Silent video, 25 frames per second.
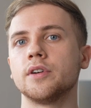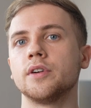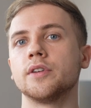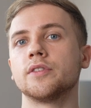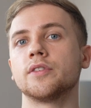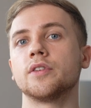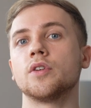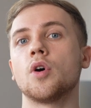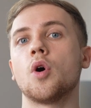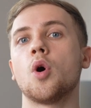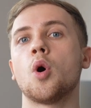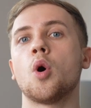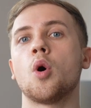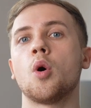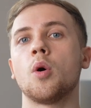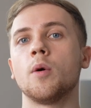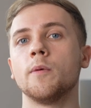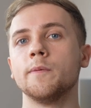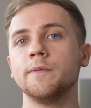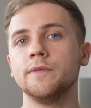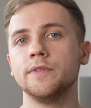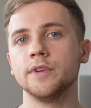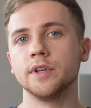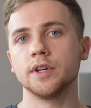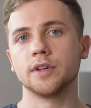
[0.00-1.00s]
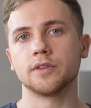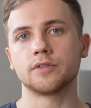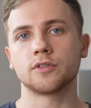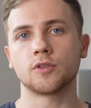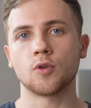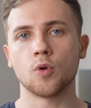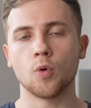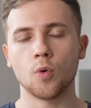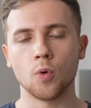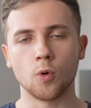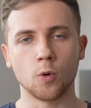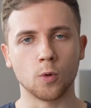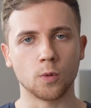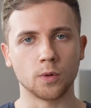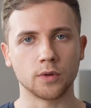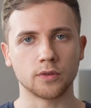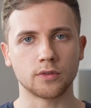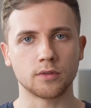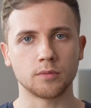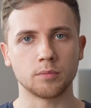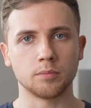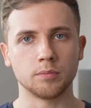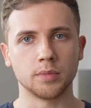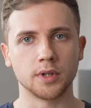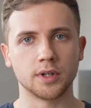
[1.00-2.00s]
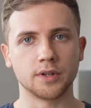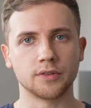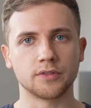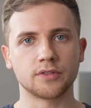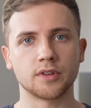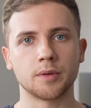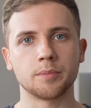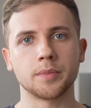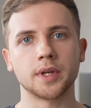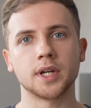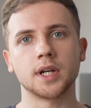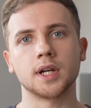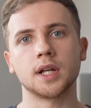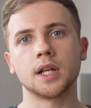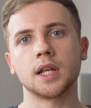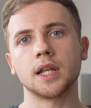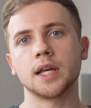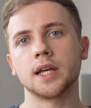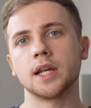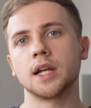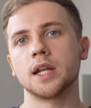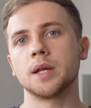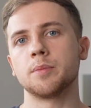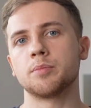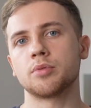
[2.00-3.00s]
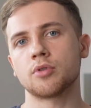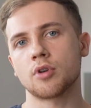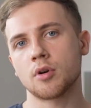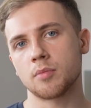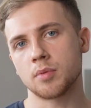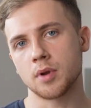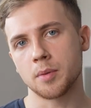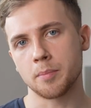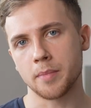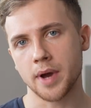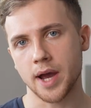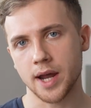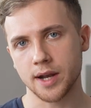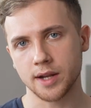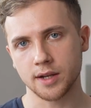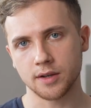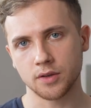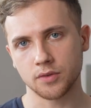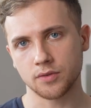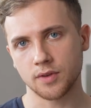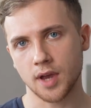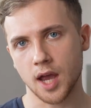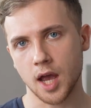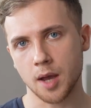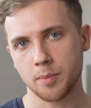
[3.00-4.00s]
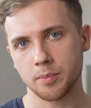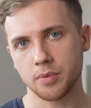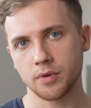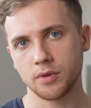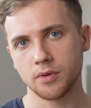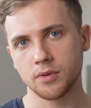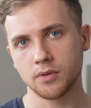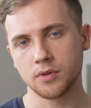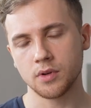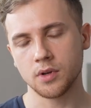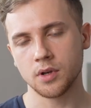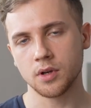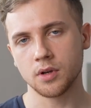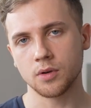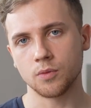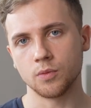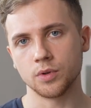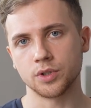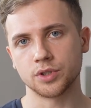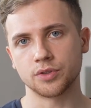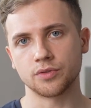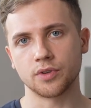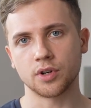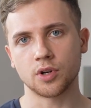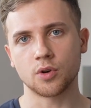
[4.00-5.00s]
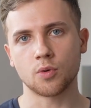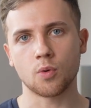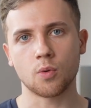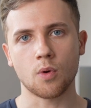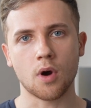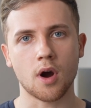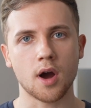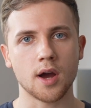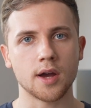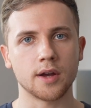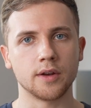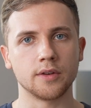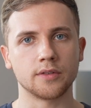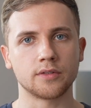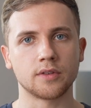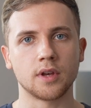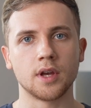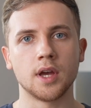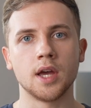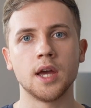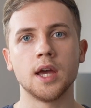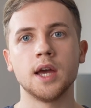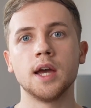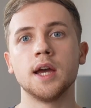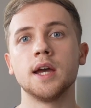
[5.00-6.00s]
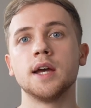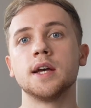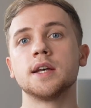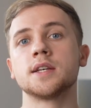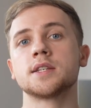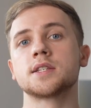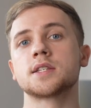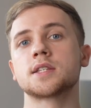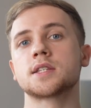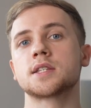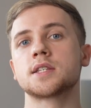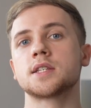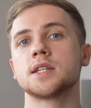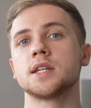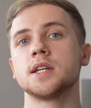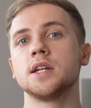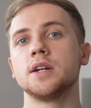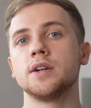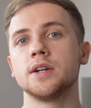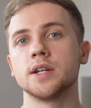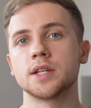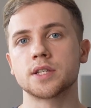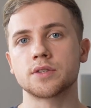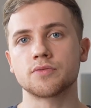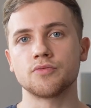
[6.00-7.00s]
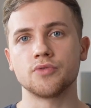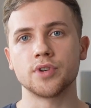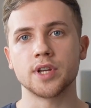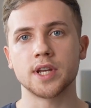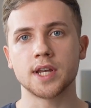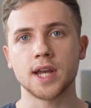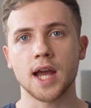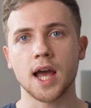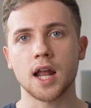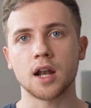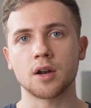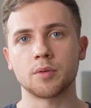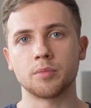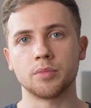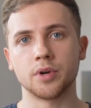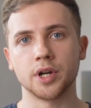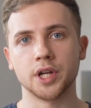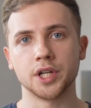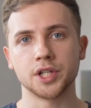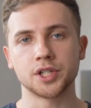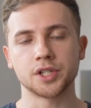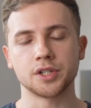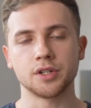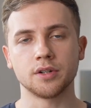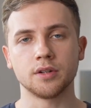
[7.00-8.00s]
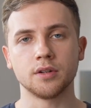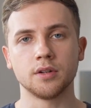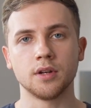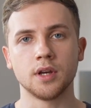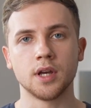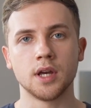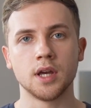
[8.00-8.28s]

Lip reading: is an obvious cause, because something clearly problematic has happened, which requires serious recalibration